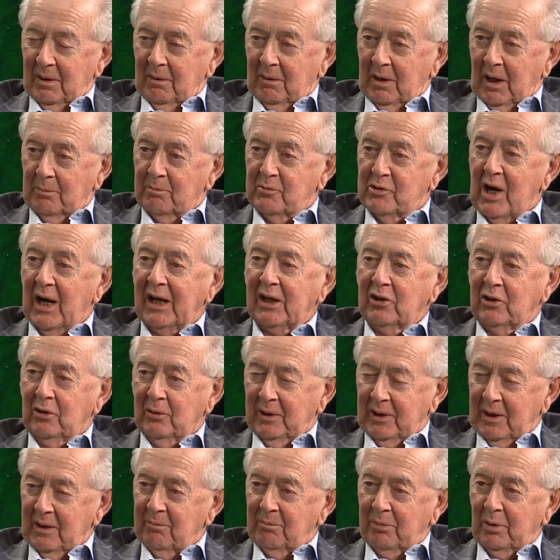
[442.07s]
object to
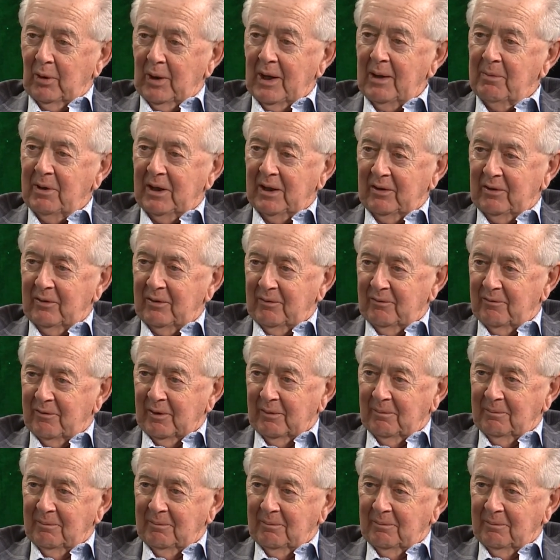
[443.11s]
it and prohibit it.